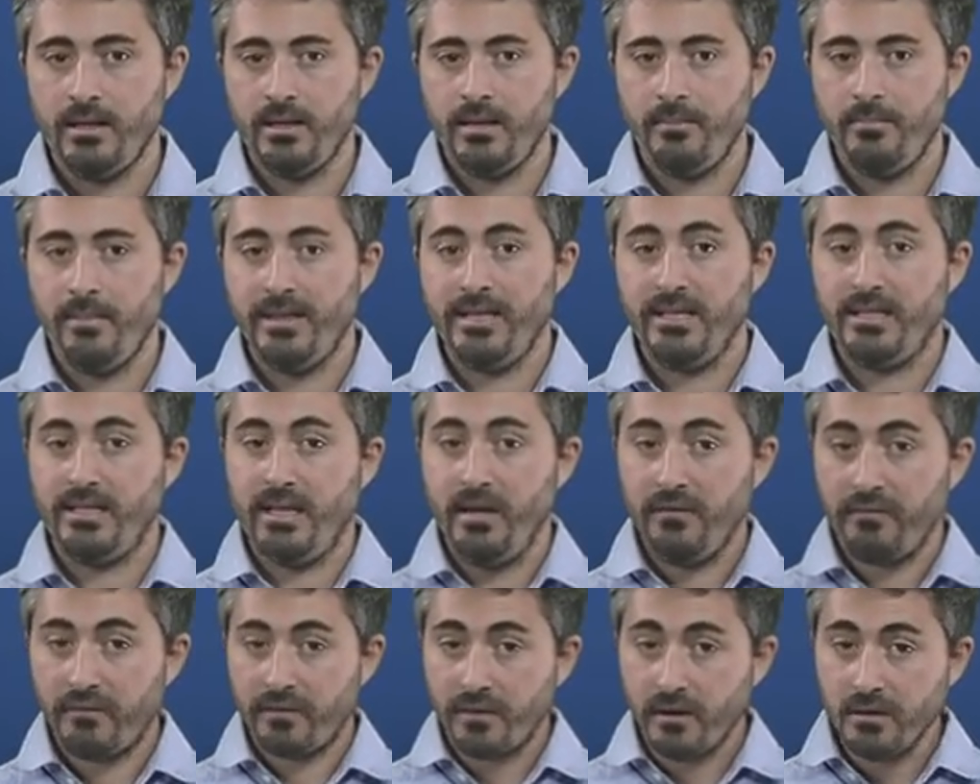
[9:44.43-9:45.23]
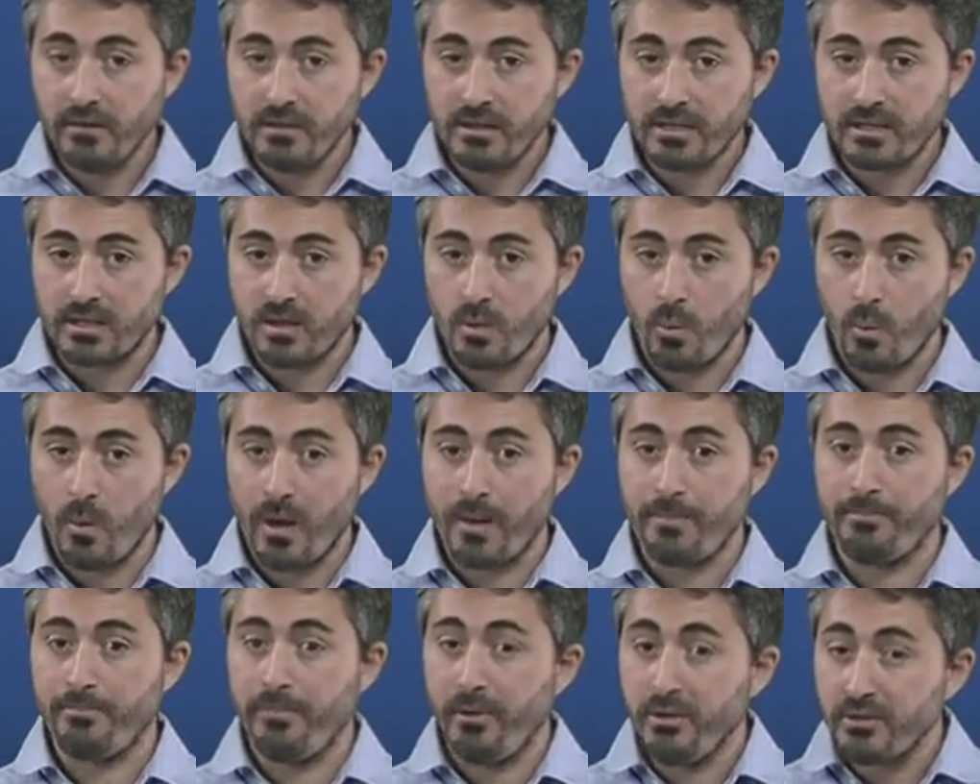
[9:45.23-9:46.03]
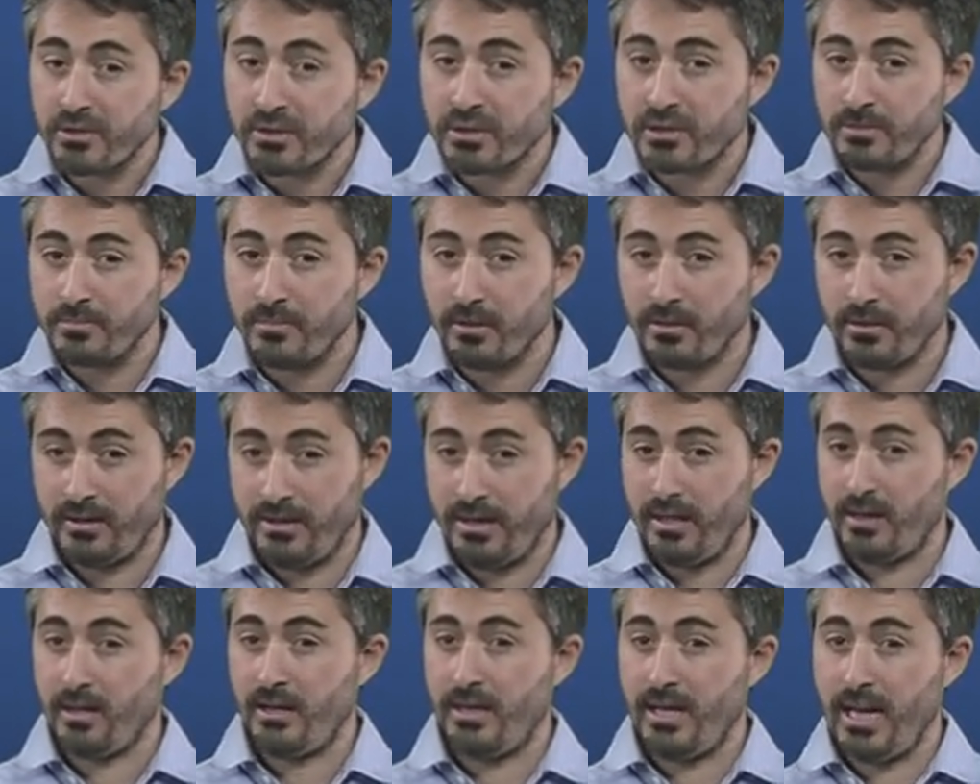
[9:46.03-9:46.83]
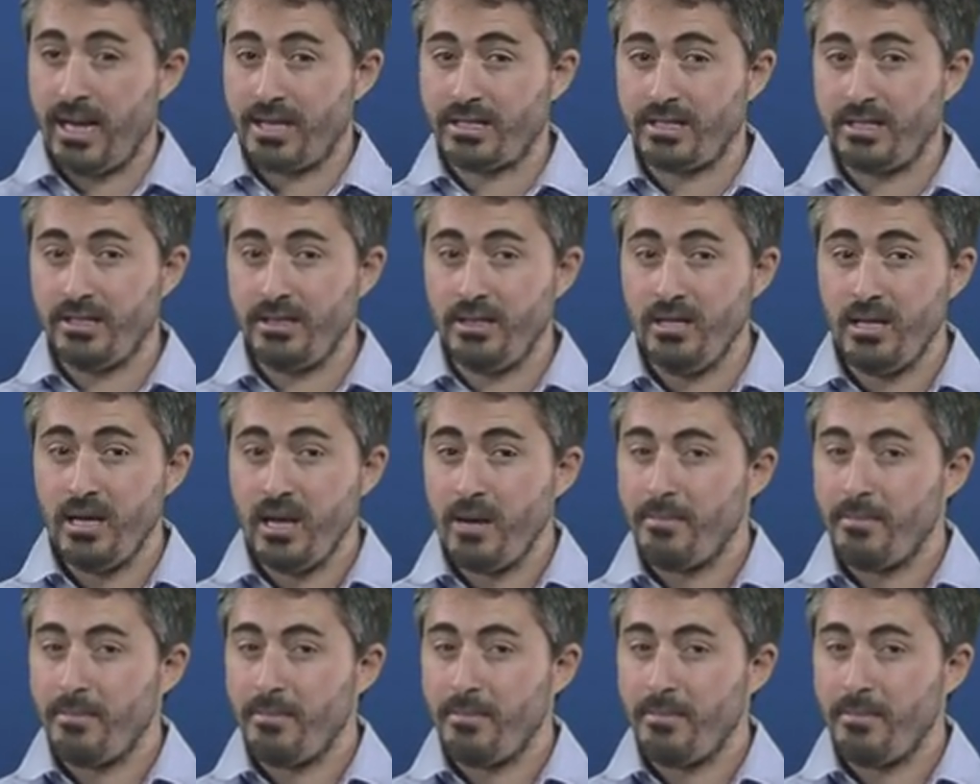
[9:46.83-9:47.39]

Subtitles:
Many diphthongs were possible in early Latin,